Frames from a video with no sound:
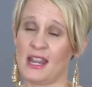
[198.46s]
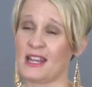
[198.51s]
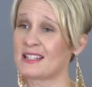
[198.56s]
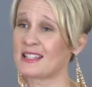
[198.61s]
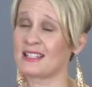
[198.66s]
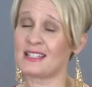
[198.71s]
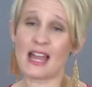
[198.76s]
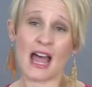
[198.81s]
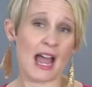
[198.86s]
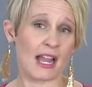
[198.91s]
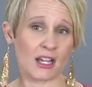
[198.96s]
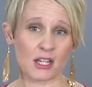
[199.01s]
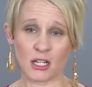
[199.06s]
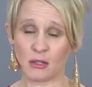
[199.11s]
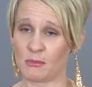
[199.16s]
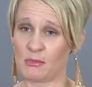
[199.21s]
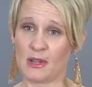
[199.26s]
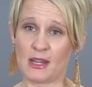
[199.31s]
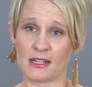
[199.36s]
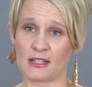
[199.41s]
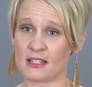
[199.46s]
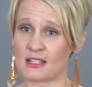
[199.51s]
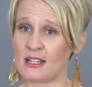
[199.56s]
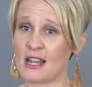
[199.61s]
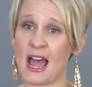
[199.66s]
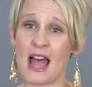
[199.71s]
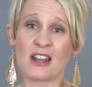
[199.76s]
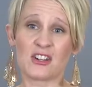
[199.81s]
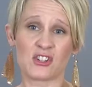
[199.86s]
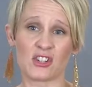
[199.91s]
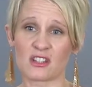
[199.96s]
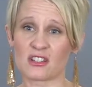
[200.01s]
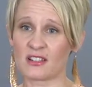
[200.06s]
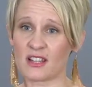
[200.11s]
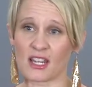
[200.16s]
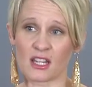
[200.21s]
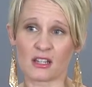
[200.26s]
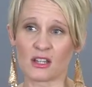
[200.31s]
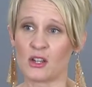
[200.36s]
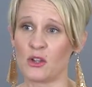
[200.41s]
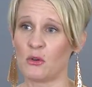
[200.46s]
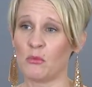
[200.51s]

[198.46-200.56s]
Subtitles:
It's not just like